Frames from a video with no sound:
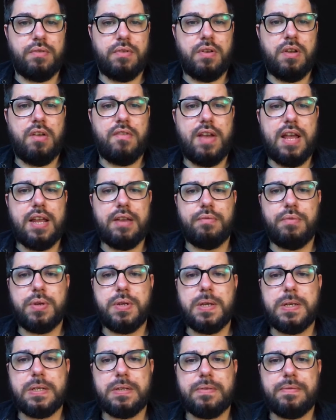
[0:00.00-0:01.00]
All right, we're
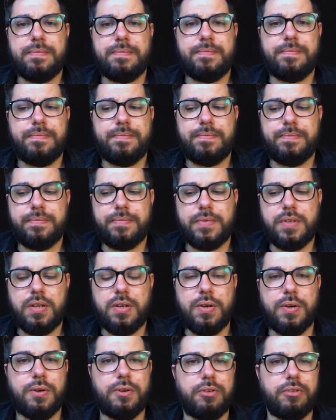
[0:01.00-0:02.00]
good.
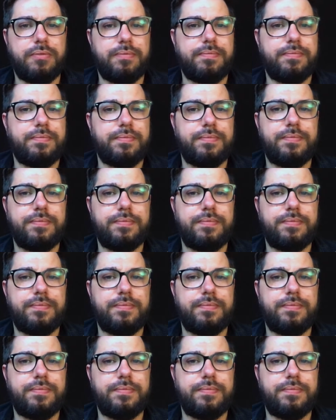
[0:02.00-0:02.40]
Cool.